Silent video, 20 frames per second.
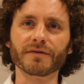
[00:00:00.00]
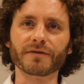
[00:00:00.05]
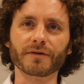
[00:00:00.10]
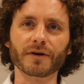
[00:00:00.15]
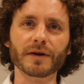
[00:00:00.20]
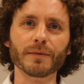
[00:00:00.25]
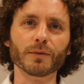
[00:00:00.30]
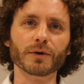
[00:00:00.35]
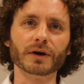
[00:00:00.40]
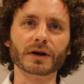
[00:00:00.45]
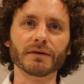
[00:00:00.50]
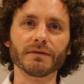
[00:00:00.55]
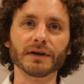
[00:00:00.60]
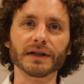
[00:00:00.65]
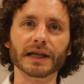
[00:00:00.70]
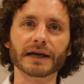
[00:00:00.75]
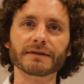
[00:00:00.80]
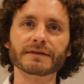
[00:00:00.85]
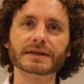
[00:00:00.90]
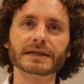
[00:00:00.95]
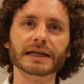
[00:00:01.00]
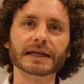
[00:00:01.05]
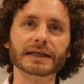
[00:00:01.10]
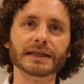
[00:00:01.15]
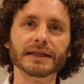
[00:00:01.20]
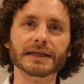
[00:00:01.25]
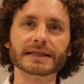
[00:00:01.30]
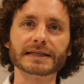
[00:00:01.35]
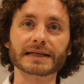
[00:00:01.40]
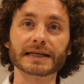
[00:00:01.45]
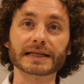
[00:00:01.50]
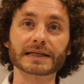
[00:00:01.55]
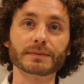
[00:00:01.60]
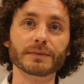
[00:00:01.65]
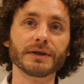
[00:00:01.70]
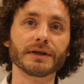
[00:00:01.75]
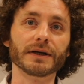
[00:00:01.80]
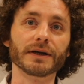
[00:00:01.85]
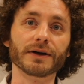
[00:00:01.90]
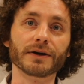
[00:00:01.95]
framework of a life cycle
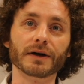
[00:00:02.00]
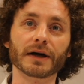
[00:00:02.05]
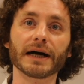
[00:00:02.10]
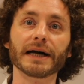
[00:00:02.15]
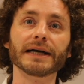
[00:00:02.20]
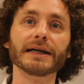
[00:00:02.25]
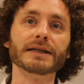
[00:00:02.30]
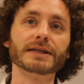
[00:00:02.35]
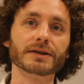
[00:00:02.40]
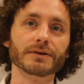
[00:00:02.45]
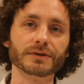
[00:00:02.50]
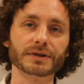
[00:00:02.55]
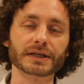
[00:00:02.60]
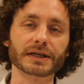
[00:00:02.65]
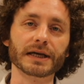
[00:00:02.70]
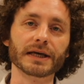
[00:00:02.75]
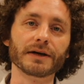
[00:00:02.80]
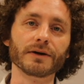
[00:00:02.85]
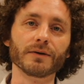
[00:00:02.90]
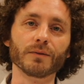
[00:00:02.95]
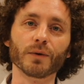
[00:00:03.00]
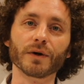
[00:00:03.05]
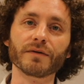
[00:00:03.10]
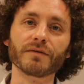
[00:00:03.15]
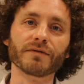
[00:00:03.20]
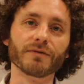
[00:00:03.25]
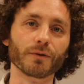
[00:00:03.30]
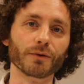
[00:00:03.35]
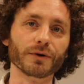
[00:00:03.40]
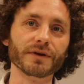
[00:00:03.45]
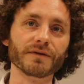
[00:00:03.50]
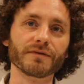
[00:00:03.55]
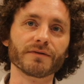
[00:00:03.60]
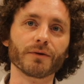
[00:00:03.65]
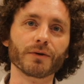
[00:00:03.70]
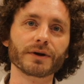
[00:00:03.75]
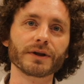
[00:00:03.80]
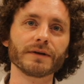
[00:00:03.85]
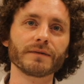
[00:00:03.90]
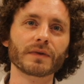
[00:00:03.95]
assessment under ISO standard
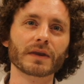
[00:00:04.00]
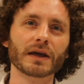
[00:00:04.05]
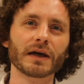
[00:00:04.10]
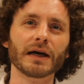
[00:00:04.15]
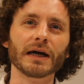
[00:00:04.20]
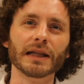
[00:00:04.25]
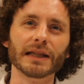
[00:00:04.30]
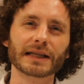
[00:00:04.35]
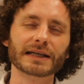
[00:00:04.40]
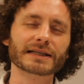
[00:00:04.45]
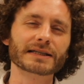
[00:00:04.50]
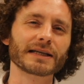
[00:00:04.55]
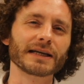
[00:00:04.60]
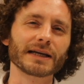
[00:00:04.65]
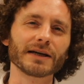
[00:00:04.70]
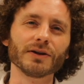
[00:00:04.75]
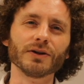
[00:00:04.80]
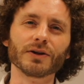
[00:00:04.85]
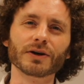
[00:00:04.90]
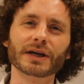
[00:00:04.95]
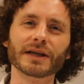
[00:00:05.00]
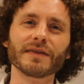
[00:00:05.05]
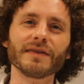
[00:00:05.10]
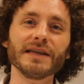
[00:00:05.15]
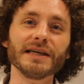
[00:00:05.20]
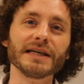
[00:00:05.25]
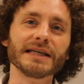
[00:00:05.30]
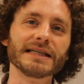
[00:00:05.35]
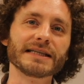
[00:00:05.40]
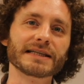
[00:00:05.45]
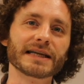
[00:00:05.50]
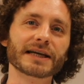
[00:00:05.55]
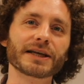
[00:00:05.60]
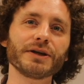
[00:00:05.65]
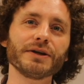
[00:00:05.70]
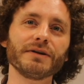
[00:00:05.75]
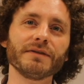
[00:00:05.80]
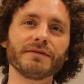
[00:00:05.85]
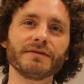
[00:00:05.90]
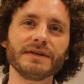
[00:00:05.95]
14040, let's take a look at the
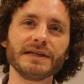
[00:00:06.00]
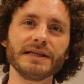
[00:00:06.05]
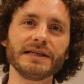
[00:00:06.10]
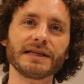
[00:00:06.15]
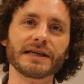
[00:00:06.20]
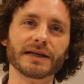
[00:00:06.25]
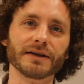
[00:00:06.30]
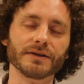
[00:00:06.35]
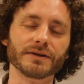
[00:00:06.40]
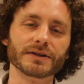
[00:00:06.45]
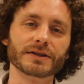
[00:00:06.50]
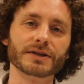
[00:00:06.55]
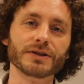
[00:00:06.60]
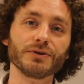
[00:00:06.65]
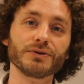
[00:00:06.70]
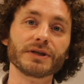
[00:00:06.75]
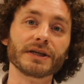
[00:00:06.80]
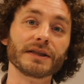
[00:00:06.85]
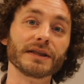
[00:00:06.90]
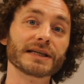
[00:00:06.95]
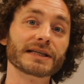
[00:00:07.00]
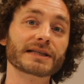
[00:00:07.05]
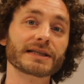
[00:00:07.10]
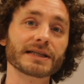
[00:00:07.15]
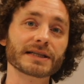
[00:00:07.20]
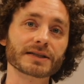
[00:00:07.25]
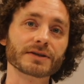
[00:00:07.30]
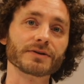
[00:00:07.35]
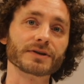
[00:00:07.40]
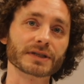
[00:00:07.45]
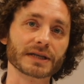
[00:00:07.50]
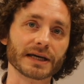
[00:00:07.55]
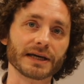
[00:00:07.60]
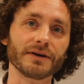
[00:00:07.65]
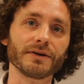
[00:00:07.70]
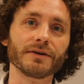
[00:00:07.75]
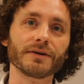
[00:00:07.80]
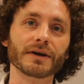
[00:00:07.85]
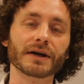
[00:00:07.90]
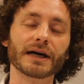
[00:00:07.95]
executive details using the sister
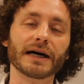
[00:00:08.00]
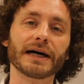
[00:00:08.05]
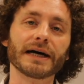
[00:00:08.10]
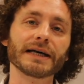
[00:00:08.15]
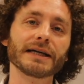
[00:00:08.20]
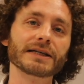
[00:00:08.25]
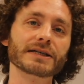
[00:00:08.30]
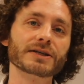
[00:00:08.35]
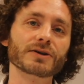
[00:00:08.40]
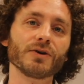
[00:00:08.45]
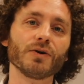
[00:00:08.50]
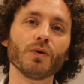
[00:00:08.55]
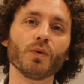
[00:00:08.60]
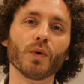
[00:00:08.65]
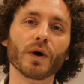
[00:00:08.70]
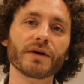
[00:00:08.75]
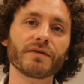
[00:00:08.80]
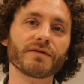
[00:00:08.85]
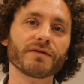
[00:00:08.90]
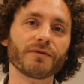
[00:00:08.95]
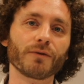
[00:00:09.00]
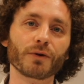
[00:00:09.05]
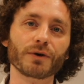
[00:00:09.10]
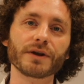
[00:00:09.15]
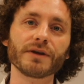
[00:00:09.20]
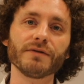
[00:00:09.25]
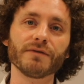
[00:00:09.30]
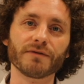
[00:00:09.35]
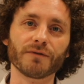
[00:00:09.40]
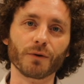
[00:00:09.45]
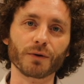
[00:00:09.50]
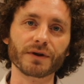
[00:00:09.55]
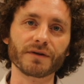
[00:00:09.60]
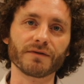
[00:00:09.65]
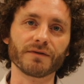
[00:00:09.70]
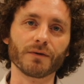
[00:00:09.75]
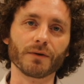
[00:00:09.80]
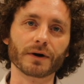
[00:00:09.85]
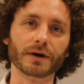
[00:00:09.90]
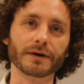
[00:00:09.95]
standard, ISO
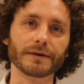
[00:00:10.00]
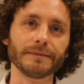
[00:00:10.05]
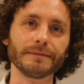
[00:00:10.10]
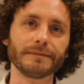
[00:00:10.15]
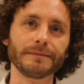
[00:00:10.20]
14044.